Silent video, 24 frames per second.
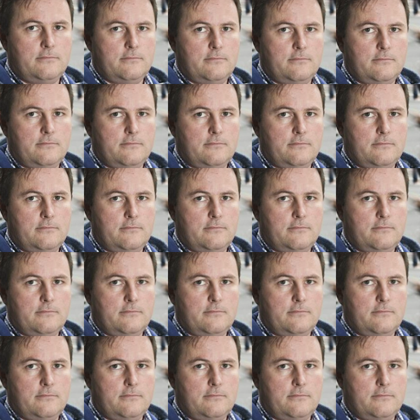
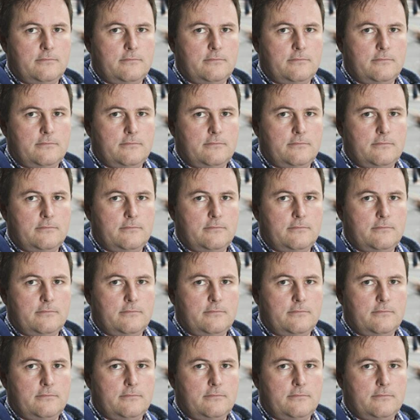
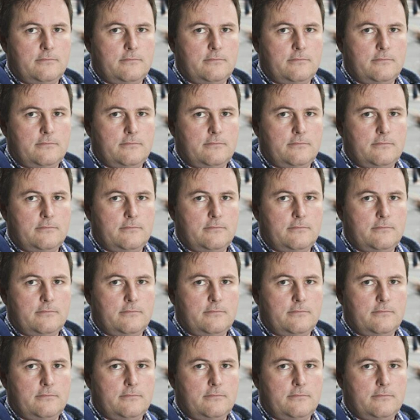
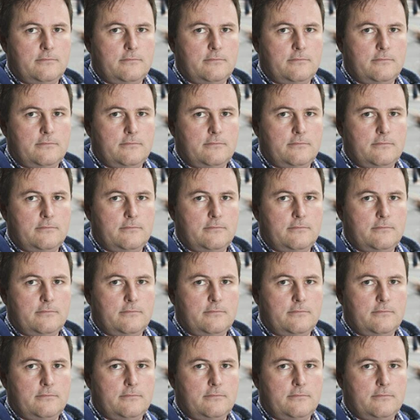This is a still picture; no speech is visible.